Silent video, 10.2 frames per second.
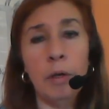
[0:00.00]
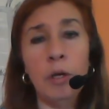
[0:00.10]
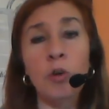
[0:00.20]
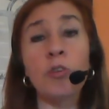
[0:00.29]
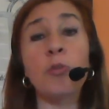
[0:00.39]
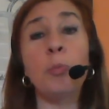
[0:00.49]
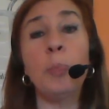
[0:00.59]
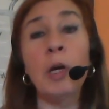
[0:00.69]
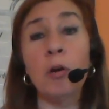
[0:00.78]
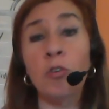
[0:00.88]
you're a
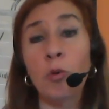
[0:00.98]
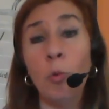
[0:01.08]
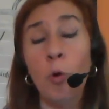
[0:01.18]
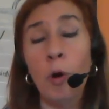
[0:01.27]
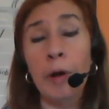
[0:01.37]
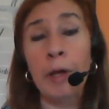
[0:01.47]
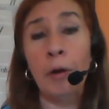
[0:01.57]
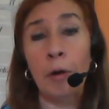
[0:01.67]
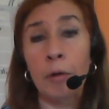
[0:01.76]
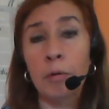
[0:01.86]
spiritual
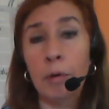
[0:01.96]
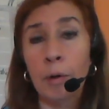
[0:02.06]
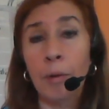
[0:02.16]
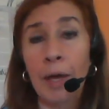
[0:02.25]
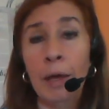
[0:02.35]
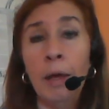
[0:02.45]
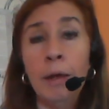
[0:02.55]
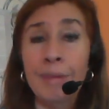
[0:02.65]
warrior, okay?